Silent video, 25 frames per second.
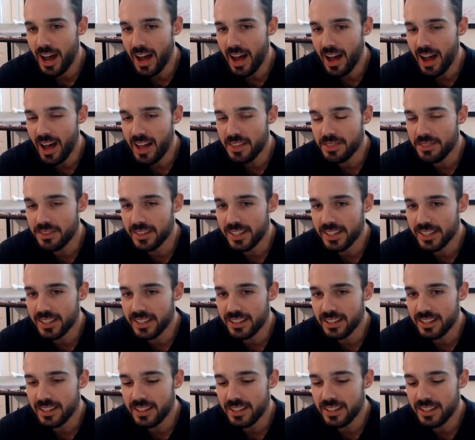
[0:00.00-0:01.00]
think
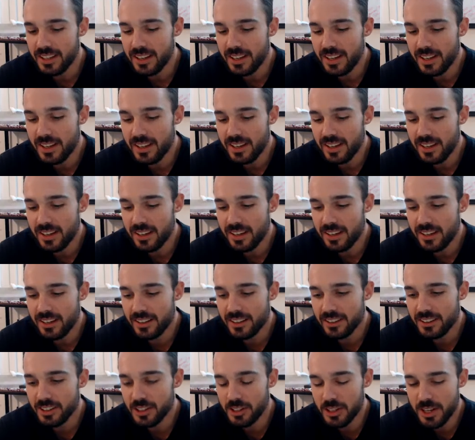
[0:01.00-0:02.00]

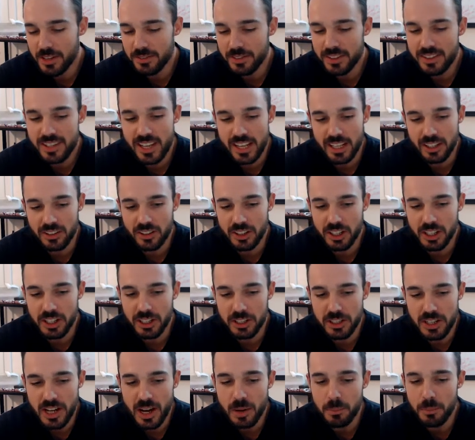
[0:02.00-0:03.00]
you have to take a look at your
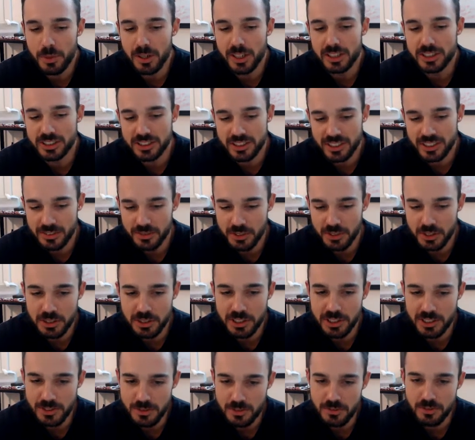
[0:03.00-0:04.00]
numbers, and if you
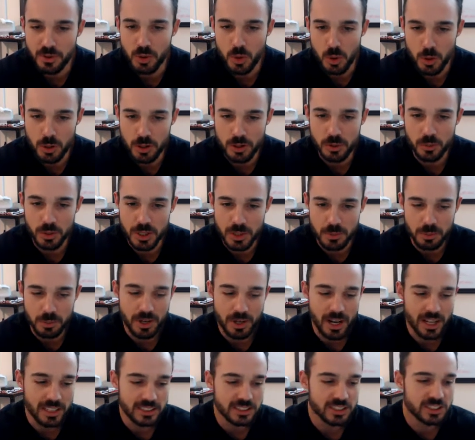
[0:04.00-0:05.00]
can afford a
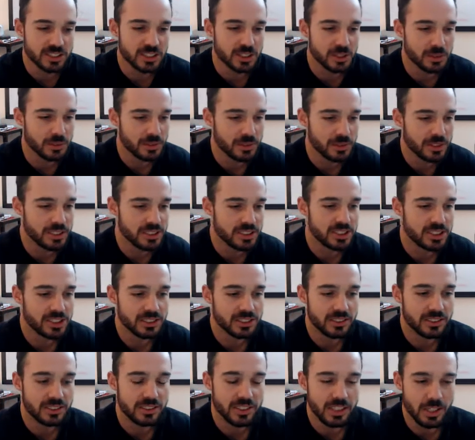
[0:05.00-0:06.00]
repricer,
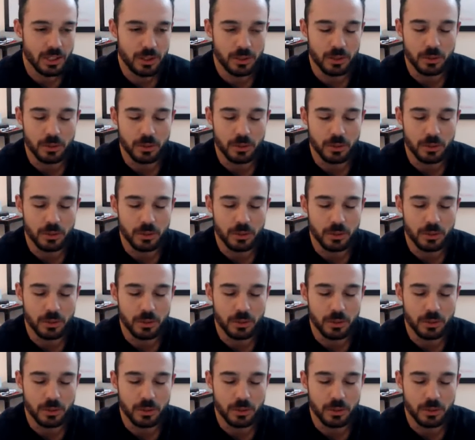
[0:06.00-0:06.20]
which they're